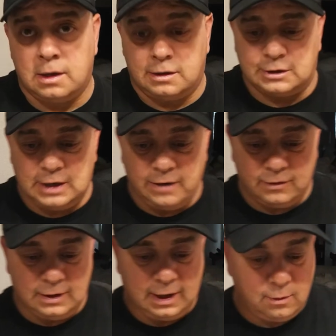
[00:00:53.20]
the shave of
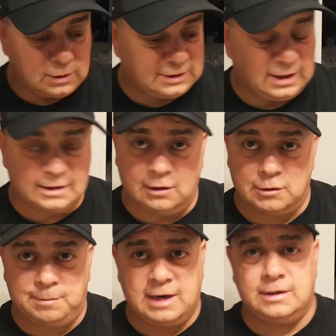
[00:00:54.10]
the day was this. It
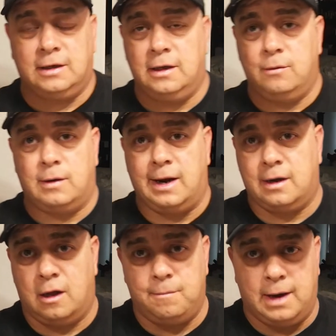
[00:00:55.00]
was basically what I
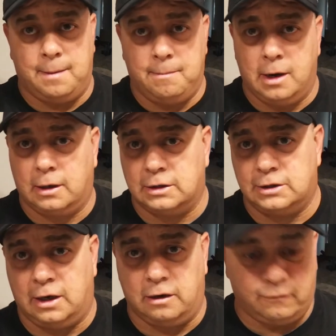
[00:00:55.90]
called my America
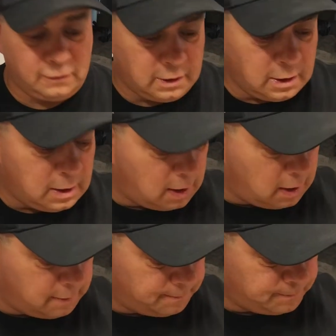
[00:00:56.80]
shave.
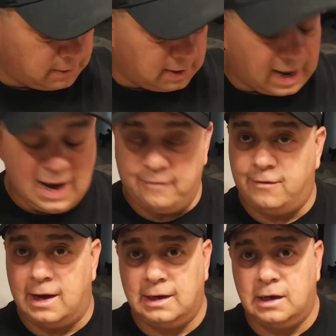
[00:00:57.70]
I
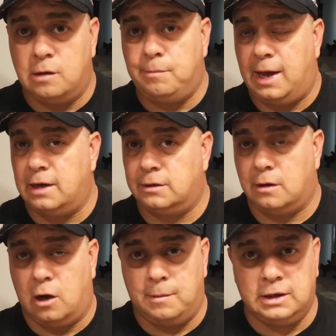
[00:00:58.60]
finally unpacked
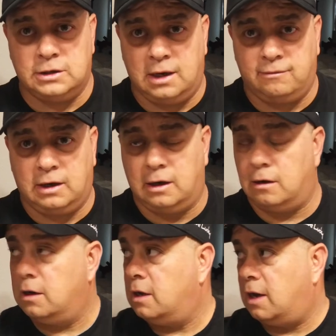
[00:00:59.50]
all my shave
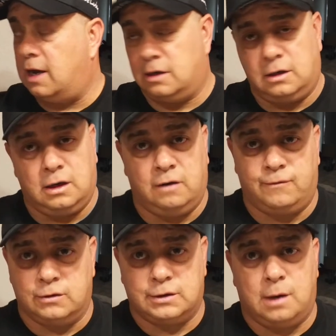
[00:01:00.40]
gear.
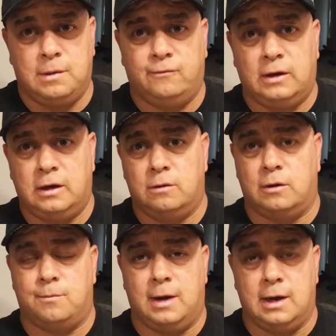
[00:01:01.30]
If you saw my video
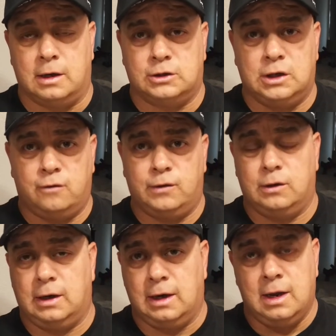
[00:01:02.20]
with my shelf
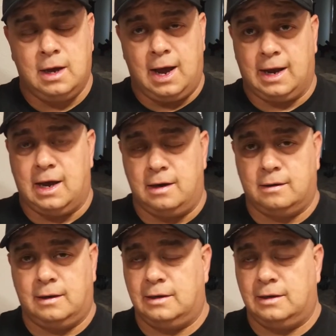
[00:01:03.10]
unit, I got